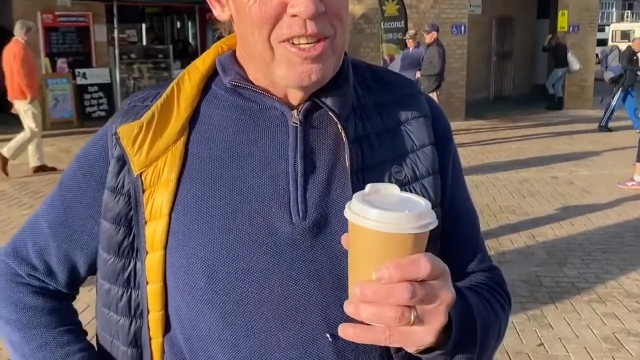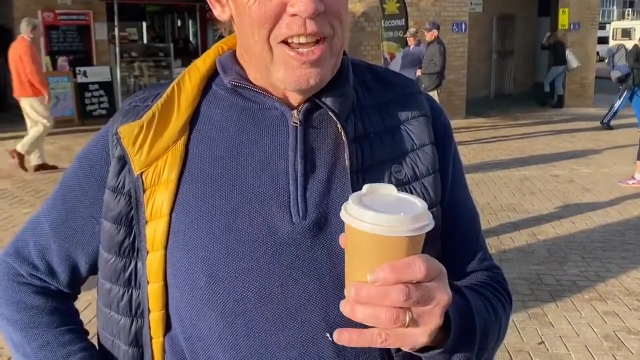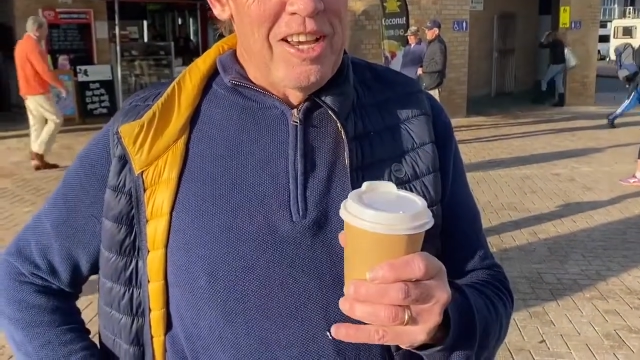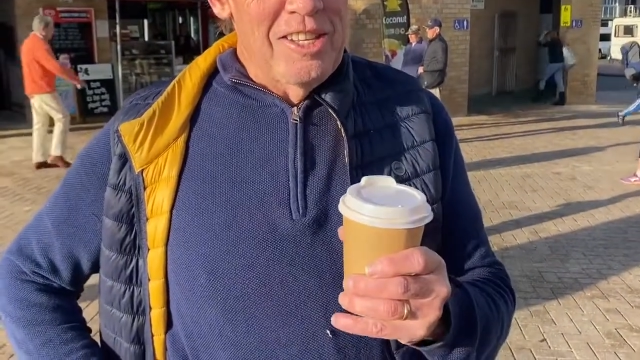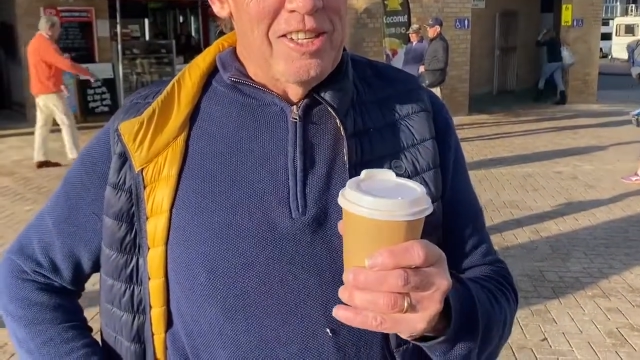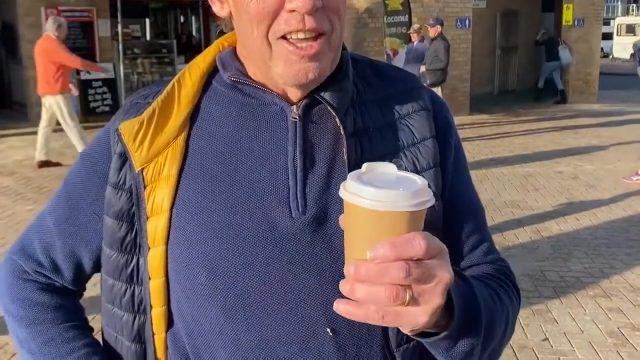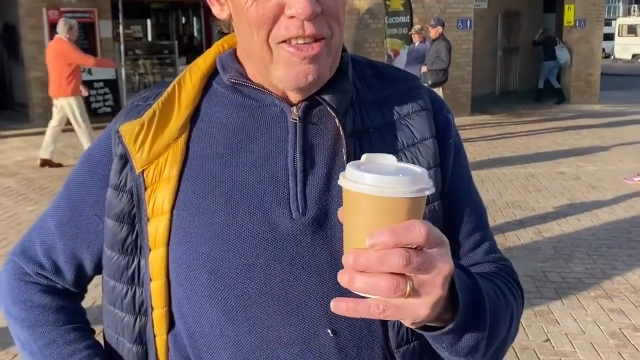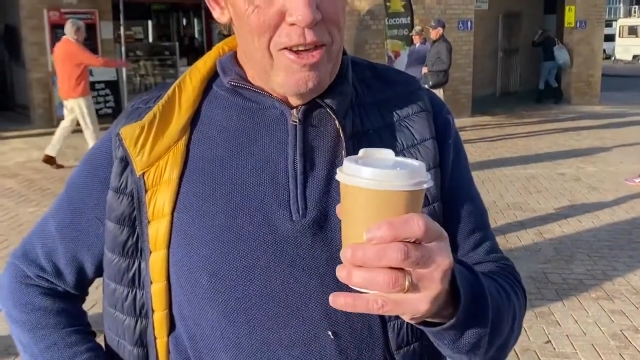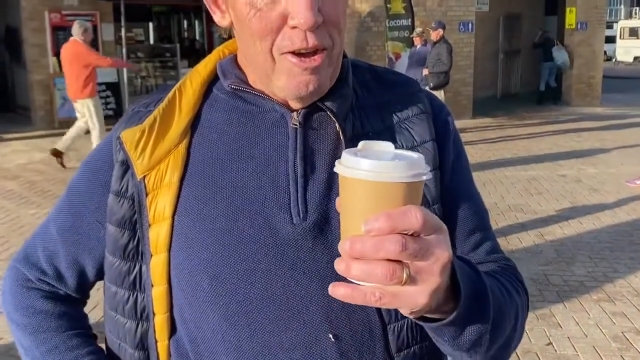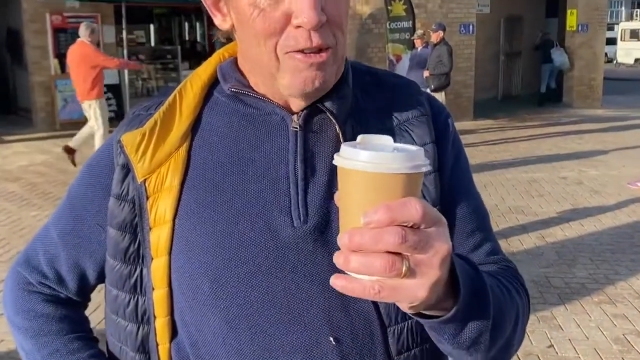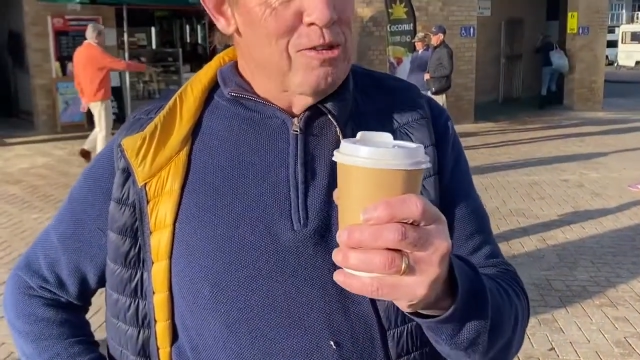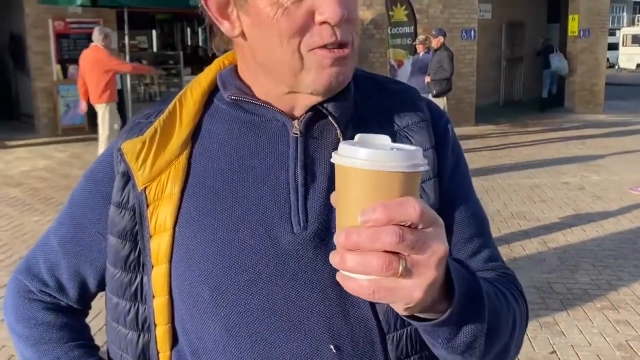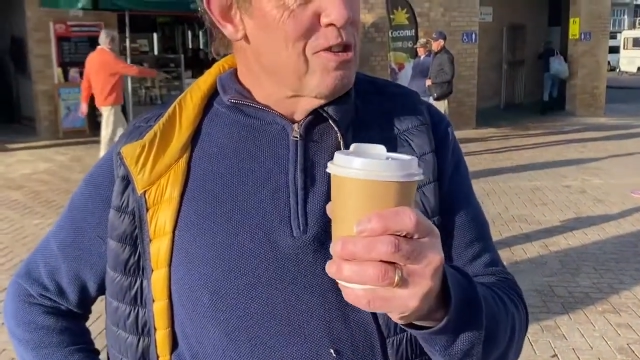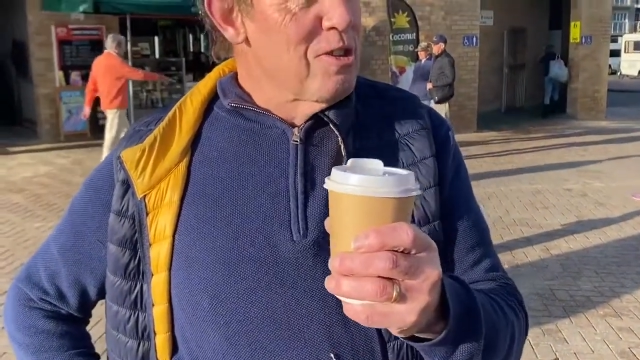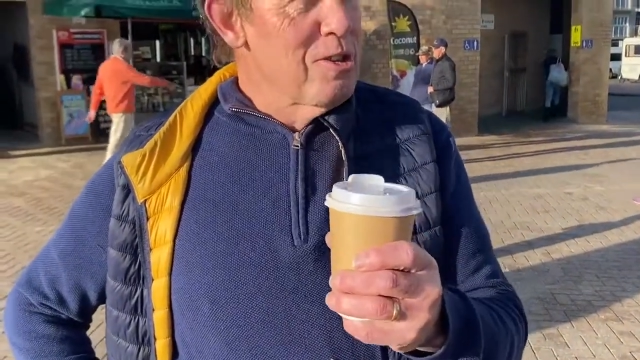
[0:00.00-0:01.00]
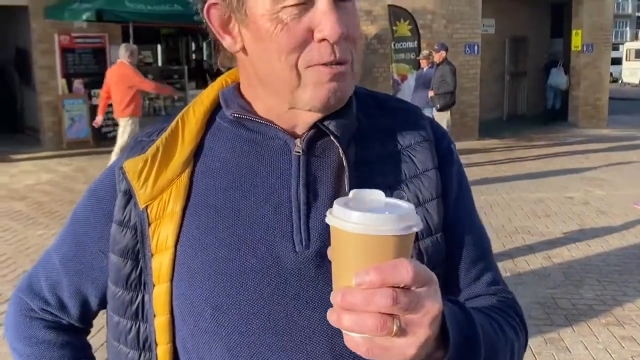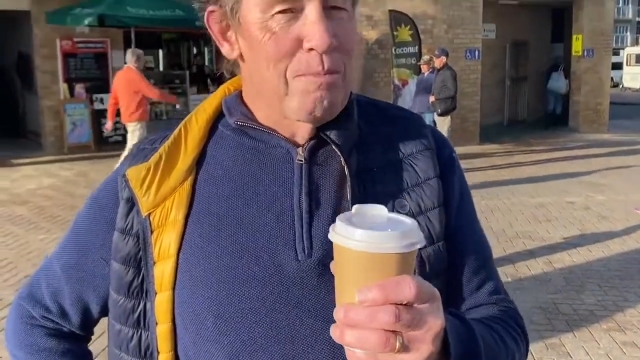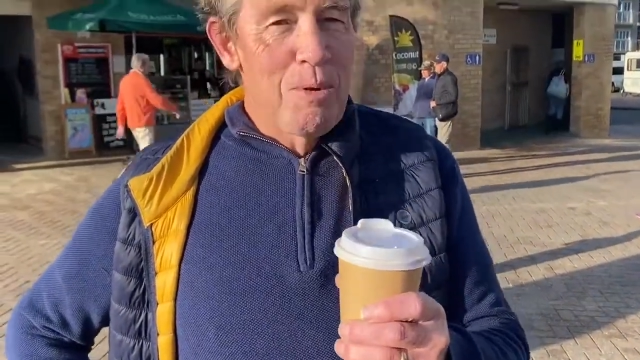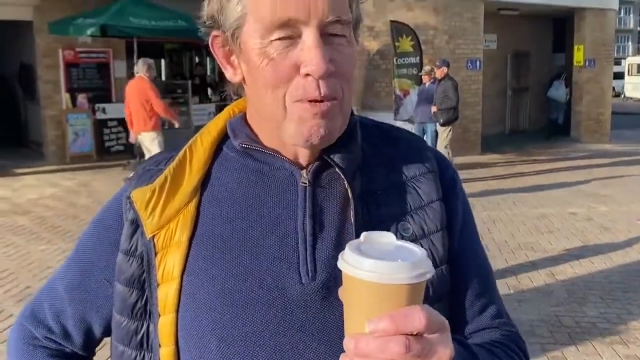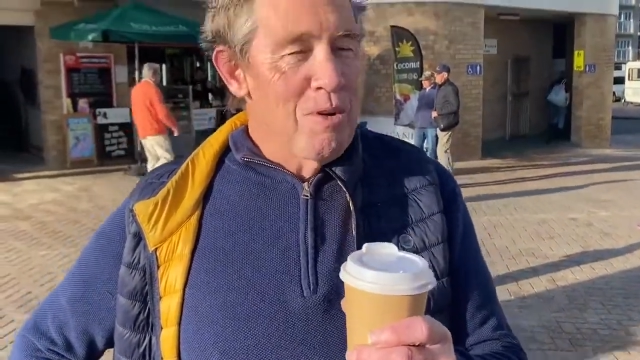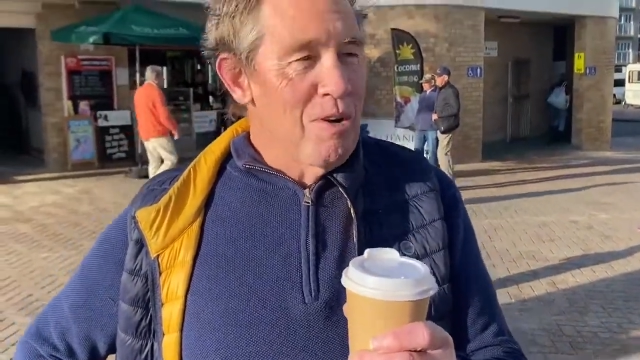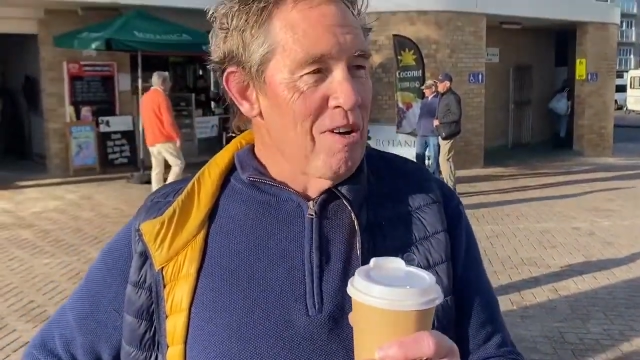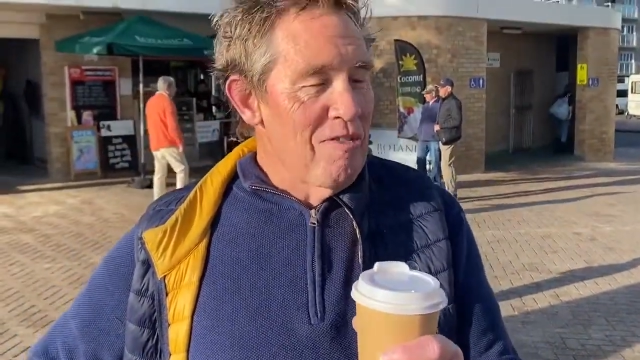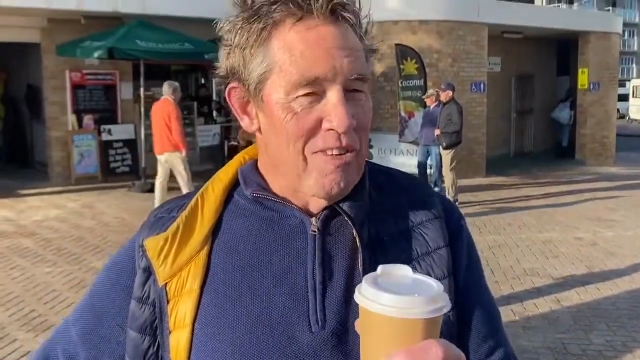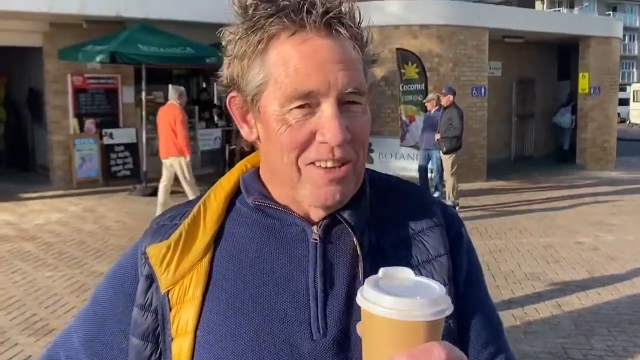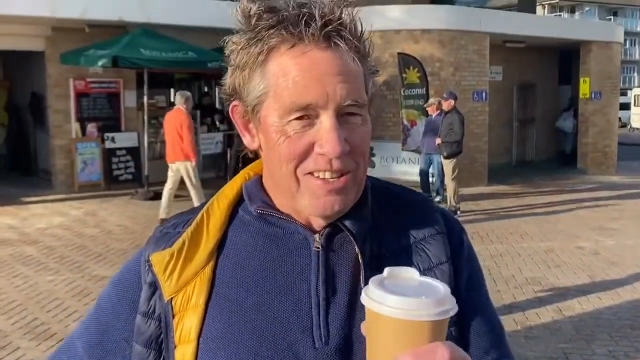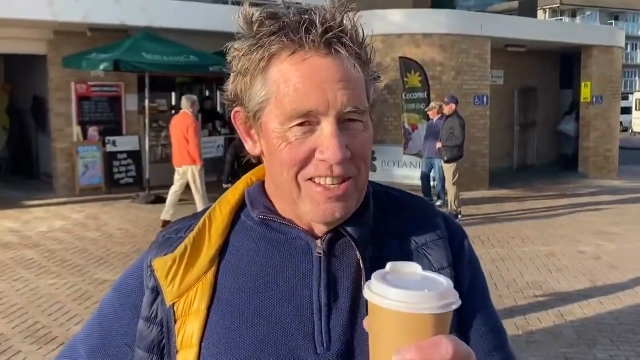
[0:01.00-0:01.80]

days are the oats in this milk coffee,